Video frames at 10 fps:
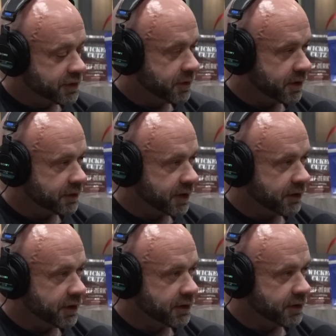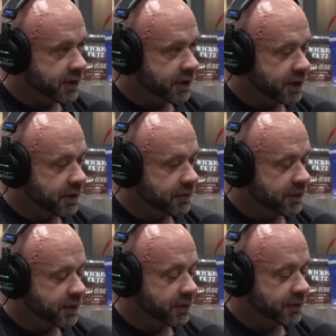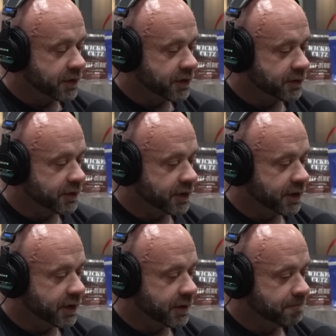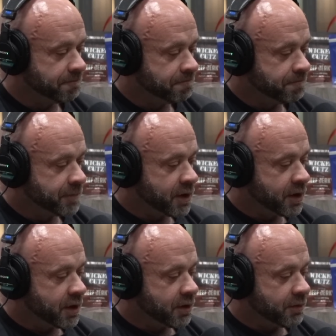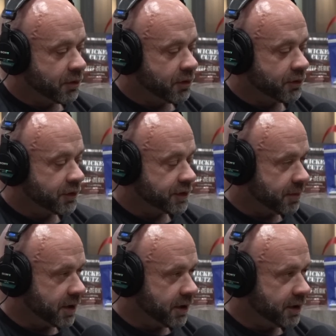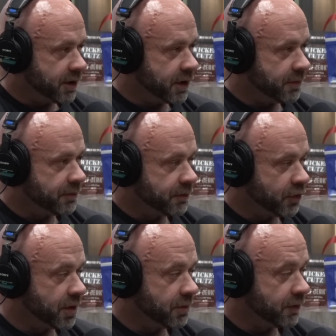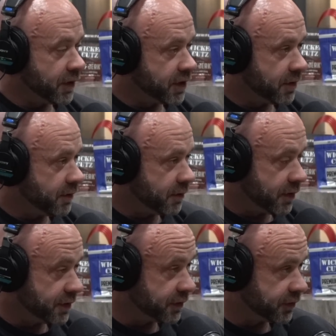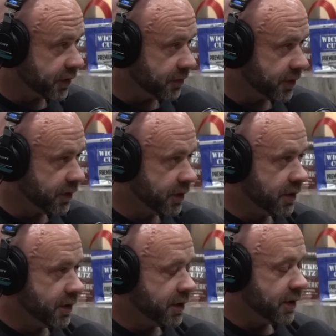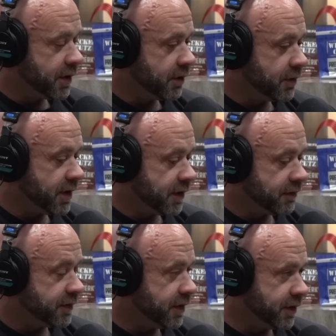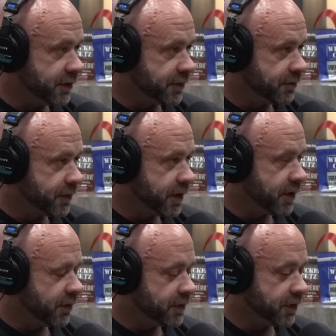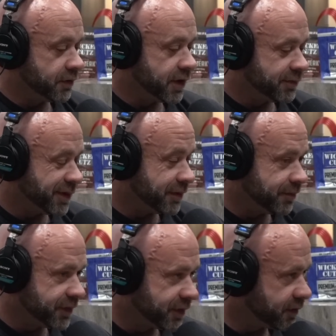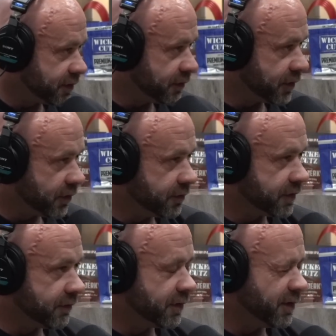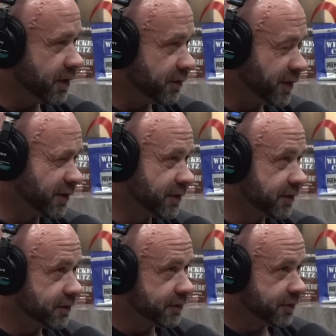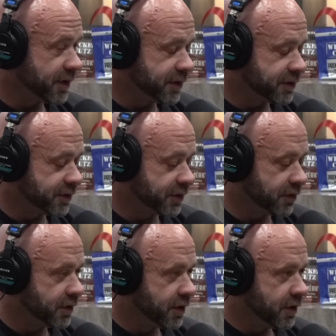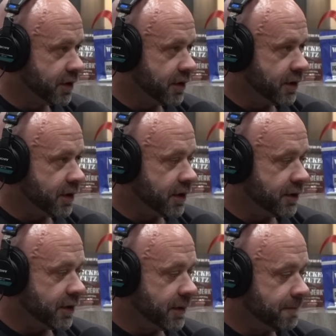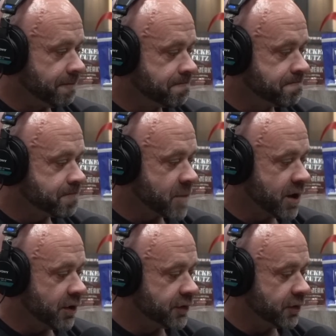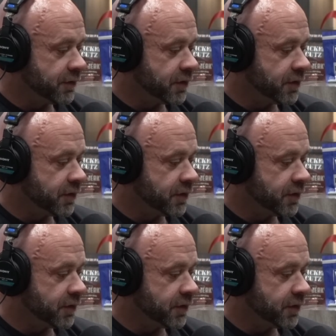there in South Lake for a number of years, and then Trish got married, and we opened up a freight company, a logistics company, and we had that for 10 years, and we sold that about 6 years ago, about 6 years ago. Damn. And so we've